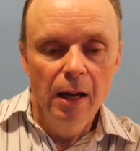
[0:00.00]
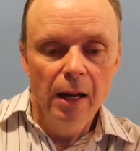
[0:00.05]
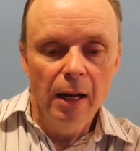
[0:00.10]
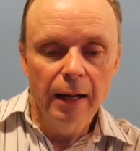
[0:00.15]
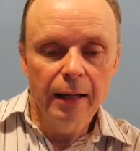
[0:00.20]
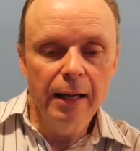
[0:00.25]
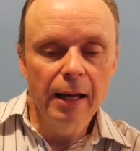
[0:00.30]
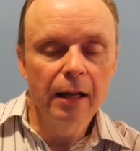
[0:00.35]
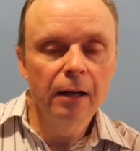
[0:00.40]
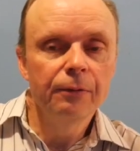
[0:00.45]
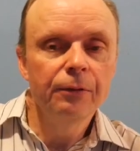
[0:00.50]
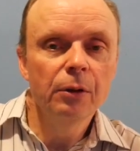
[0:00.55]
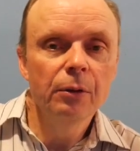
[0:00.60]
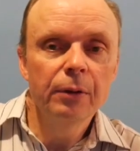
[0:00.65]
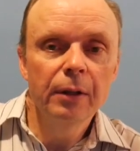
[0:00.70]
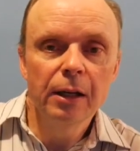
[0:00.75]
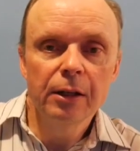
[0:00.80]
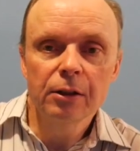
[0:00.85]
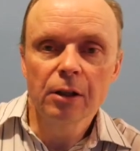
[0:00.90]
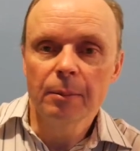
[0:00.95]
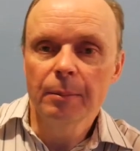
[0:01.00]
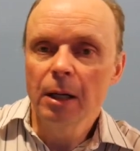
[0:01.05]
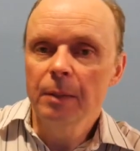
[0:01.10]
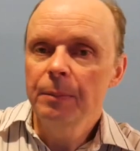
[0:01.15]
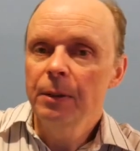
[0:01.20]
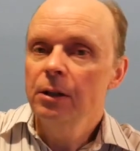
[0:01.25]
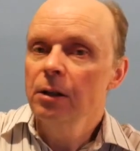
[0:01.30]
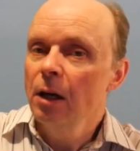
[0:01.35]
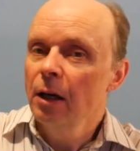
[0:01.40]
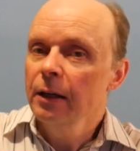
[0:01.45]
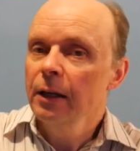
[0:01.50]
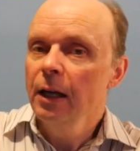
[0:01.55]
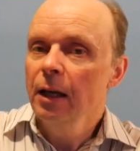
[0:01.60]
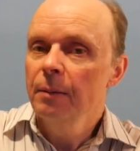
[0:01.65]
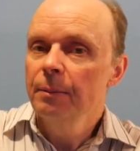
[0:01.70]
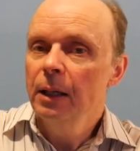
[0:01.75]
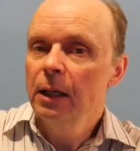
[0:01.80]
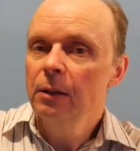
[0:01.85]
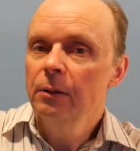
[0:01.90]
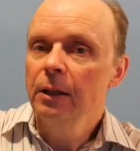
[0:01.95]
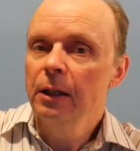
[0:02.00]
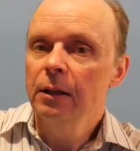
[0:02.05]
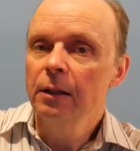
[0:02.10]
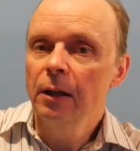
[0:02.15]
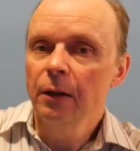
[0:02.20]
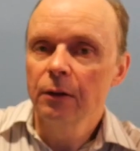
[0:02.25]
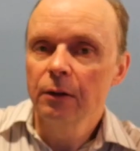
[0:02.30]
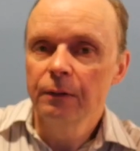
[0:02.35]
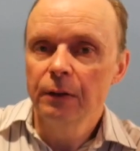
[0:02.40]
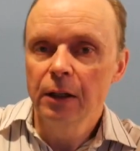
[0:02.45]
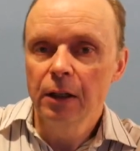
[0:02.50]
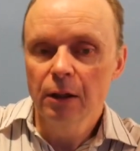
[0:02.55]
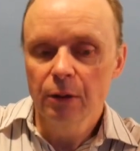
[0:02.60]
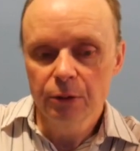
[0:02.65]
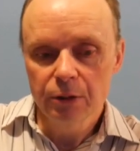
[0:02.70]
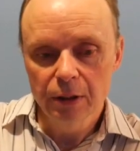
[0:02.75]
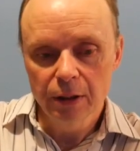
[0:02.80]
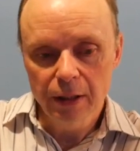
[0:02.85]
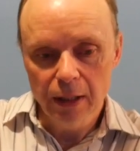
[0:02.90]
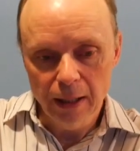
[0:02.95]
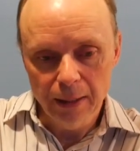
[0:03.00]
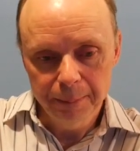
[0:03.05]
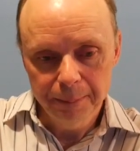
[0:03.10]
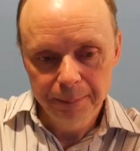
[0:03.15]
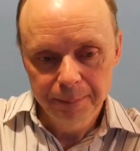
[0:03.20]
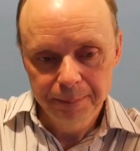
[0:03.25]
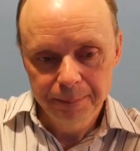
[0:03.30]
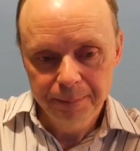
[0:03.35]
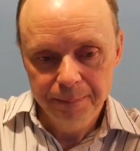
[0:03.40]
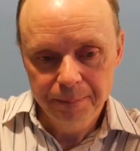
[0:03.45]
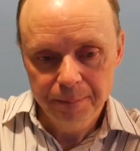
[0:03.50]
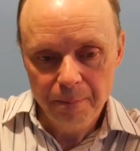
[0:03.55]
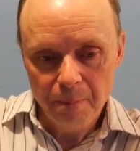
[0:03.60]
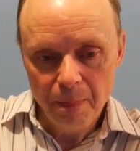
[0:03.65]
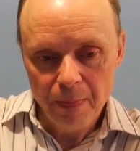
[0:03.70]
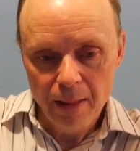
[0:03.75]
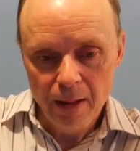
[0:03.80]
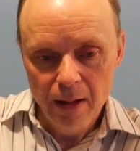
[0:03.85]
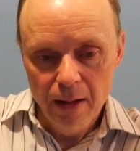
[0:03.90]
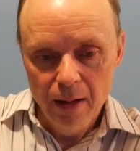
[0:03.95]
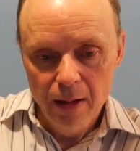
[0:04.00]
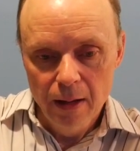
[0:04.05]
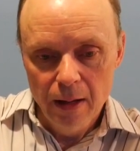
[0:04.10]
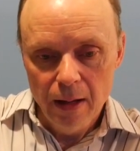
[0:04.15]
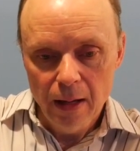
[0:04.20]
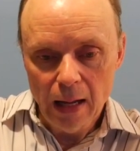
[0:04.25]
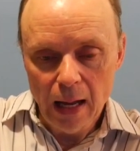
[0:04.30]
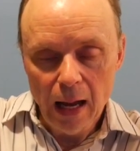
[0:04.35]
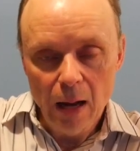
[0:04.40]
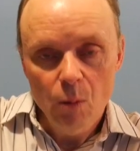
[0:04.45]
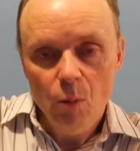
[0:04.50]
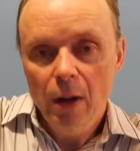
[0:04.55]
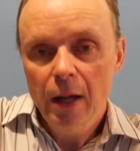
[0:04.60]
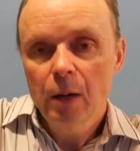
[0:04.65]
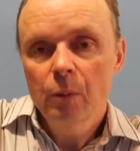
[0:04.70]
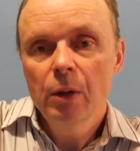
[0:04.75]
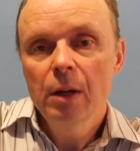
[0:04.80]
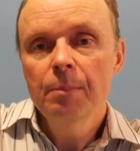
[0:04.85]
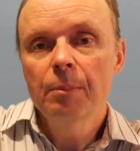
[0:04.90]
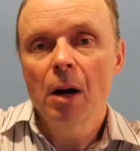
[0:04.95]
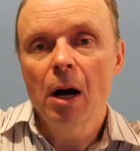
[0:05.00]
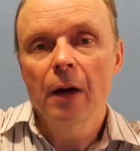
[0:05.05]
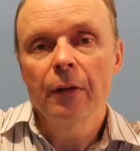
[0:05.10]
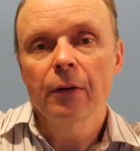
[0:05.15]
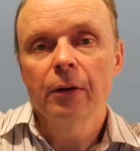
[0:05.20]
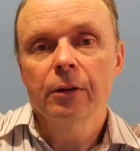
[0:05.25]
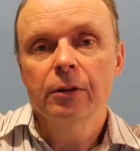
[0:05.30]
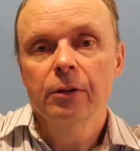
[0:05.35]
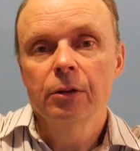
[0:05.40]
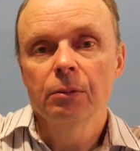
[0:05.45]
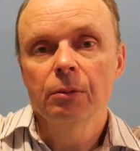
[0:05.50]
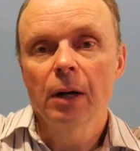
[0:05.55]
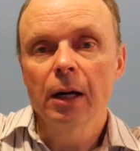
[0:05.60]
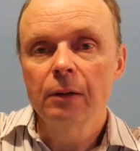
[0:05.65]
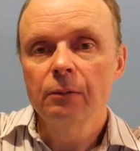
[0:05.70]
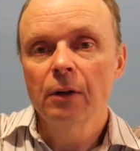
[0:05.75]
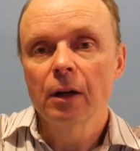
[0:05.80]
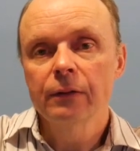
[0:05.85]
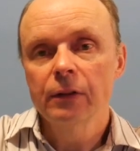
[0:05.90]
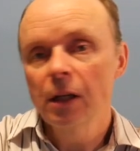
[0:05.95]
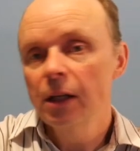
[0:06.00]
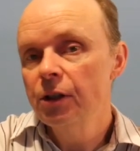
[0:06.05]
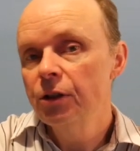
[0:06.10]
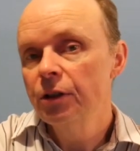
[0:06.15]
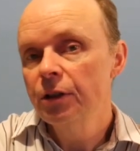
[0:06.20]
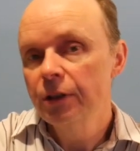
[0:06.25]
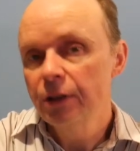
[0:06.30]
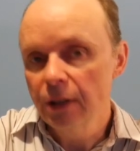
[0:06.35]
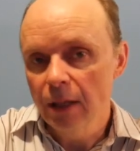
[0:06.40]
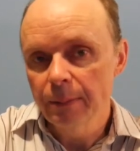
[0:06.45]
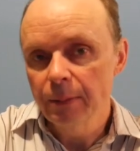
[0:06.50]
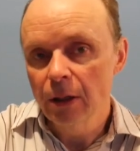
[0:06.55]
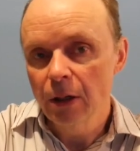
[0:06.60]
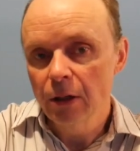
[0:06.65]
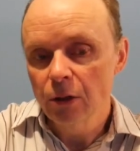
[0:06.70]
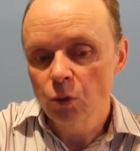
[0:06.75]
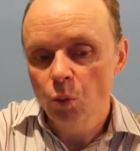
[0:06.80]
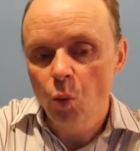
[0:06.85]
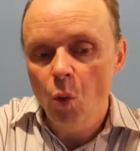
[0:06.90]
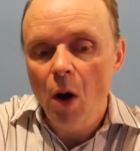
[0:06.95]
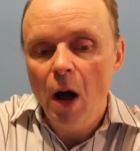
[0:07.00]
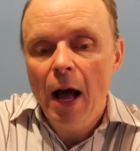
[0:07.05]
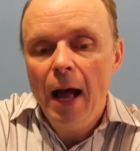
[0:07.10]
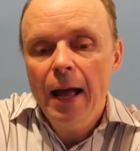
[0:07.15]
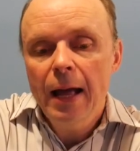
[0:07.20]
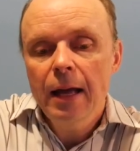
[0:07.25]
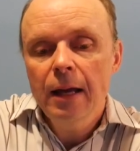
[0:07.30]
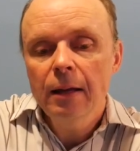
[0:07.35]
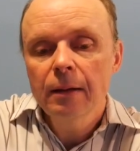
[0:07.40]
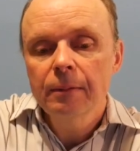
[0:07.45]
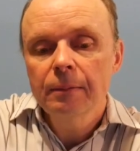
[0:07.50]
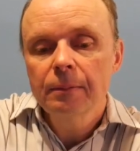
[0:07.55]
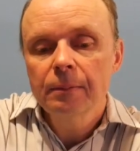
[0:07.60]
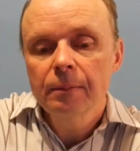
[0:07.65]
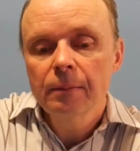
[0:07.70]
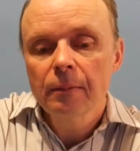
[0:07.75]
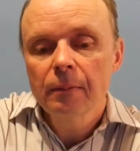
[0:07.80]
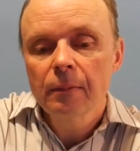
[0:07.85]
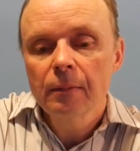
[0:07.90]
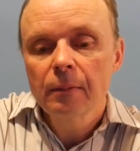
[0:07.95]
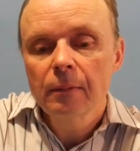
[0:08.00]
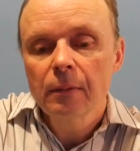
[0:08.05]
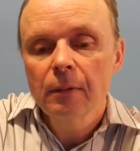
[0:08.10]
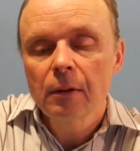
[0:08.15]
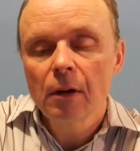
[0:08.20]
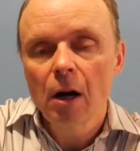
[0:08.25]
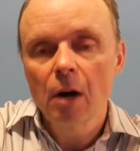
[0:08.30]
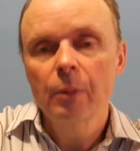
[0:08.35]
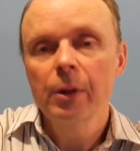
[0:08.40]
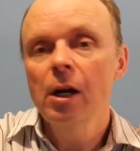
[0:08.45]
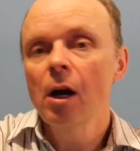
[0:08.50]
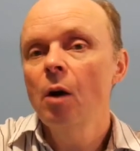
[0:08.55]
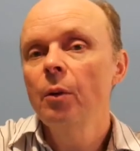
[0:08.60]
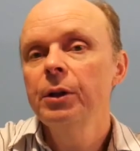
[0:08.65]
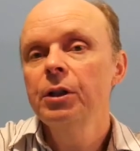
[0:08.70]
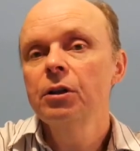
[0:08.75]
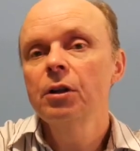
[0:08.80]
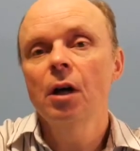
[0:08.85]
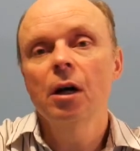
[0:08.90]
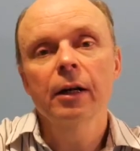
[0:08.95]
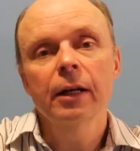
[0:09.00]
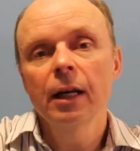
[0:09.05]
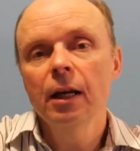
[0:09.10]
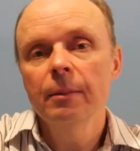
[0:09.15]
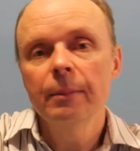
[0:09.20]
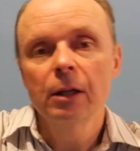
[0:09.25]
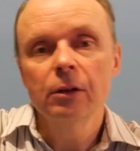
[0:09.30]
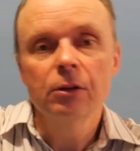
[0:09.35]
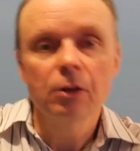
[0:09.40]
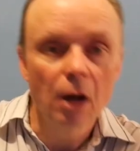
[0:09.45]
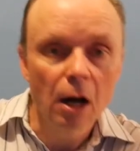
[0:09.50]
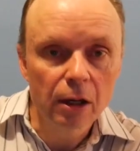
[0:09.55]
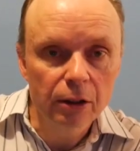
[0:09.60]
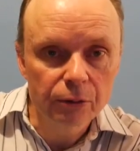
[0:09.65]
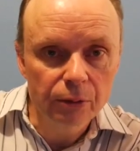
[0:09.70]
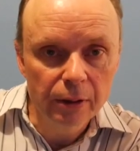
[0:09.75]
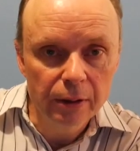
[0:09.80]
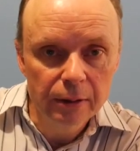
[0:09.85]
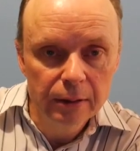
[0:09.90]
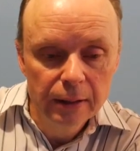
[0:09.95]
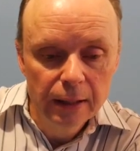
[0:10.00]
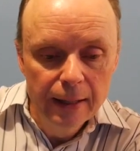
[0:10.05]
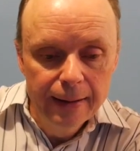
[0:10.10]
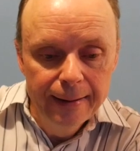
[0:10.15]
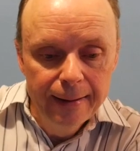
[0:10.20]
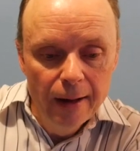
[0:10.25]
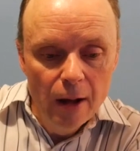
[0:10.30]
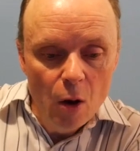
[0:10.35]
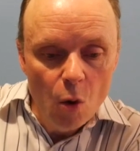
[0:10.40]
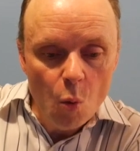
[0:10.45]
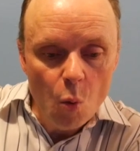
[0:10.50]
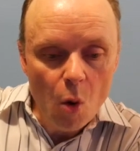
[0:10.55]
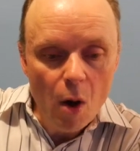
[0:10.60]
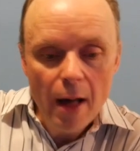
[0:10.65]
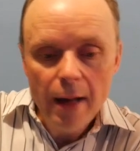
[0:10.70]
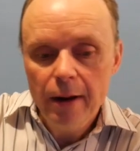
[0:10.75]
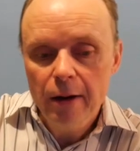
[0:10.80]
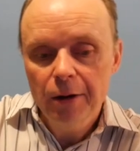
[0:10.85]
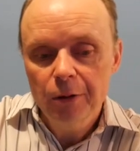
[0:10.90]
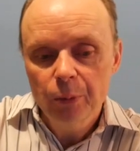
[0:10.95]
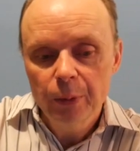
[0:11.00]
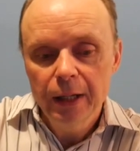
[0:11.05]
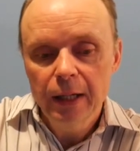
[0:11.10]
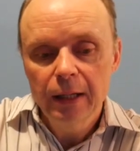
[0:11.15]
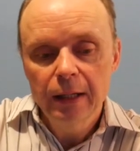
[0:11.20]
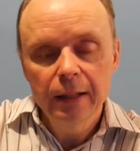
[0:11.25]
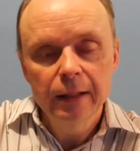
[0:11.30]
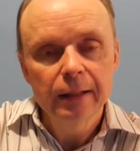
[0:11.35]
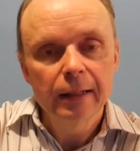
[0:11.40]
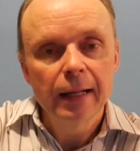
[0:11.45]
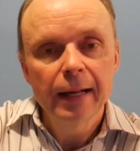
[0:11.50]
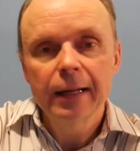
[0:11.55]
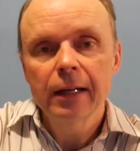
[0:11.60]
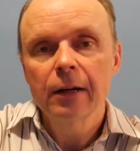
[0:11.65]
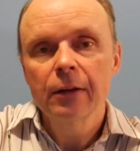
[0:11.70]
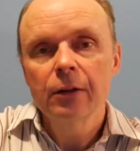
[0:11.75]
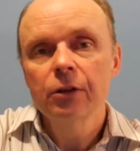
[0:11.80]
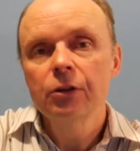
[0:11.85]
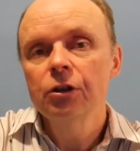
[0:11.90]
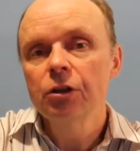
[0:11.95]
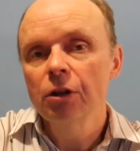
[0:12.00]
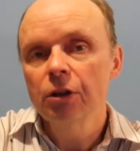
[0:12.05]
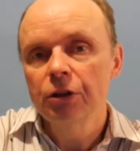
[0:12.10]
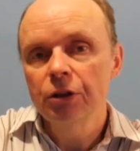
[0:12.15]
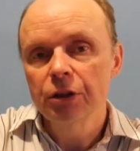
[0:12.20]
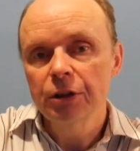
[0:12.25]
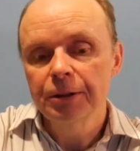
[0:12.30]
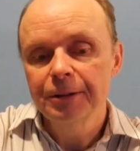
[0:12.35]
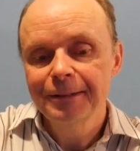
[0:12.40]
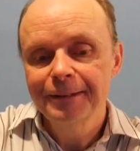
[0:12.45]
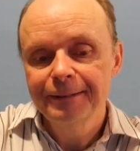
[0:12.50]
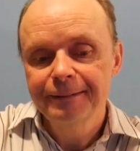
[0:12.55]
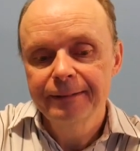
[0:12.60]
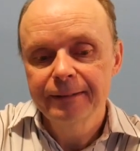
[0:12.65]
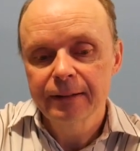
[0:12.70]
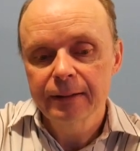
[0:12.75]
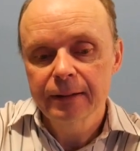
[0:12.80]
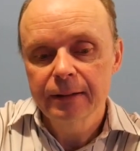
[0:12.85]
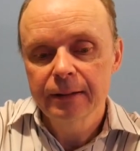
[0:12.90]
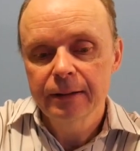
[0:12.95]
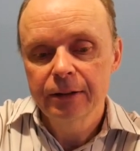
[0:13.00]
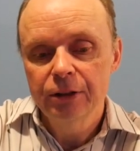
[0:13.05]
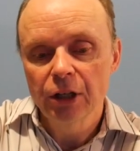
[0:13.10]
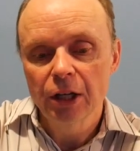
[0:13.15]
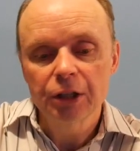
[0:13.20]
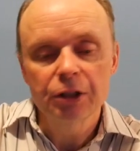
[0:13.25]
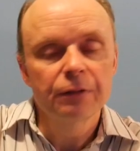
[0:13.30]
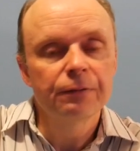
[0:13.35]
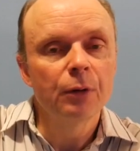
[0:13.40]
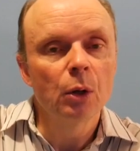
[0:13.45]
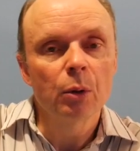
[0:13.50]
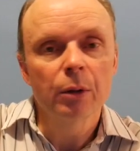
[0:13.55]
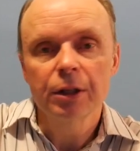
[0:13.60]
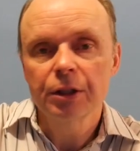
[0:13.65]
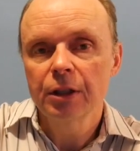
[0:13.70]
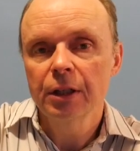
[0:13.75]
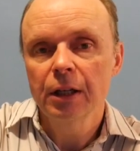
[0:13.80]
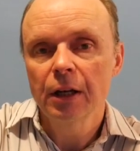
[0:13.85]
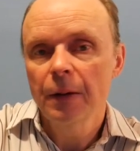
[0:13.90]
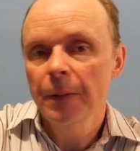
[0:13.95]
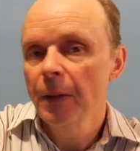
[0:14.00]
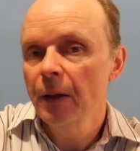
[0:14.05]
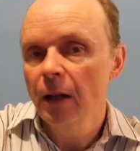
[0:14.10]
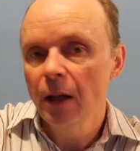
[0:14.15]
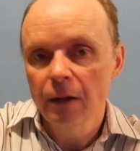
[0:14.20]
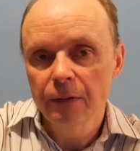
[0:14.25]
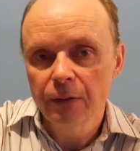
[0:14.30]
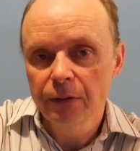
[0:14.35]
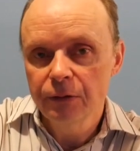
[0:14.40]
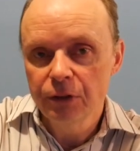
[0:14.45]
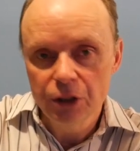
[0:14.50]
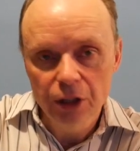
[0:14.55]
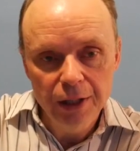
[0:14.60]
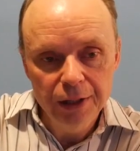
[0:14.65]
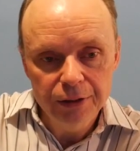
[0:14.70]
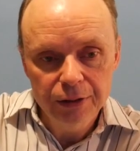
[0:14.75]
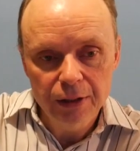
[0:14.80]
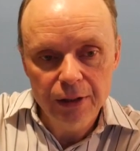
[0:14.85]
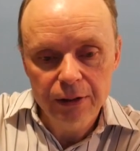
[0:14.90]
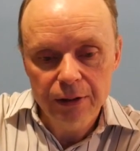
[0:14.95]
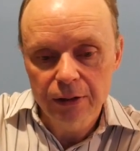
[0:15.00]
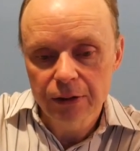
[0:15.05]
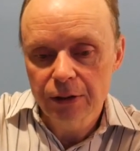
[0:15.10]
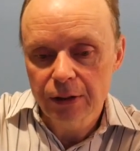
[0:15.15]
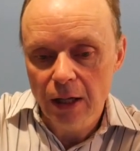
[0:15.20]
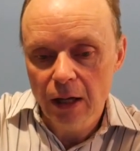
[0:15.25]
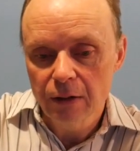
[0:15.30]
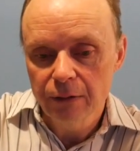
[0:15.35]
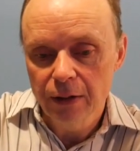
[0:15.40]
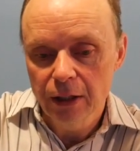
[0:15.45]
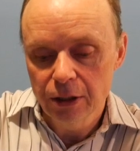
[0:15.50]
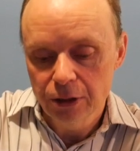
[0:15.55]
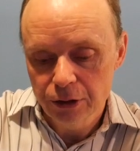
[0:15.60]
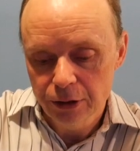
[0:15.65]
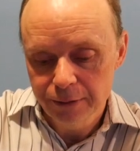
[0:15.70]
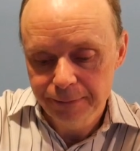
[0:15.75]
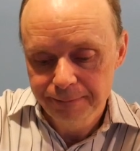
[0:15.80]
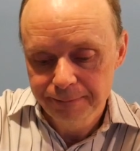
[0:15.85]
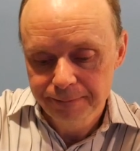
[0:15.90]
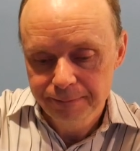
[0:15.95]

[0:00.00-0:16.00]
Again, a few things I might be talking about in other videos to come. Now, why do we bother to run Revelation seminars? Why are we always talking about doctrine? Why aren't we like other churches, just focusing on the love of Jesus and salvation?